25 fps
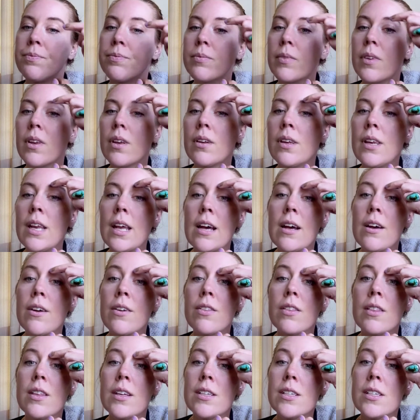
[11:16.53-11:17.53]
Now
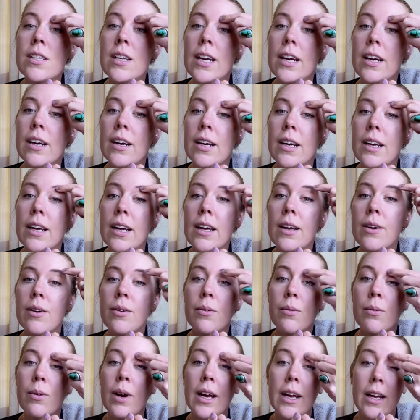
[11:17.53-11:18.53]
this area
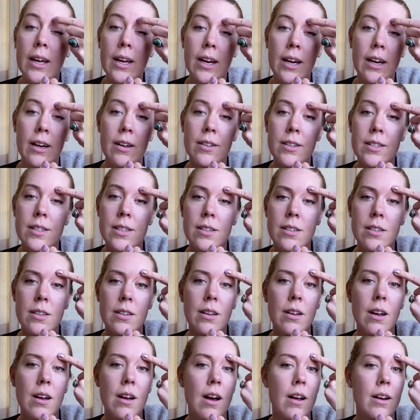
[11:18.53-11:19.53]
right here, this is
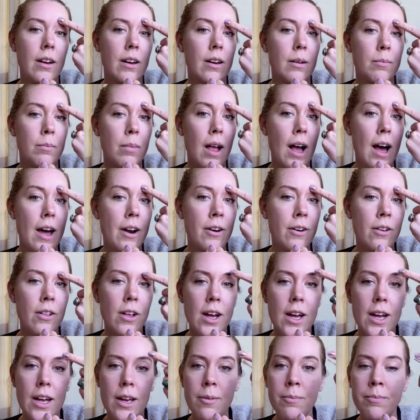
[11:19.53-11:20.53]
on your bladder
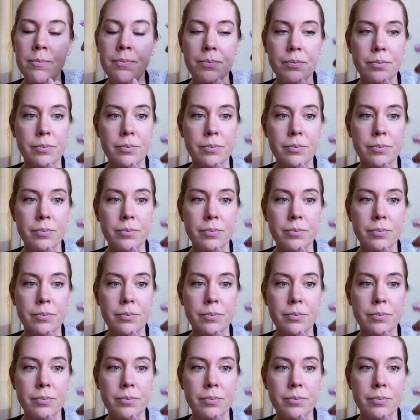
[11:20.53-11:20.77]
line.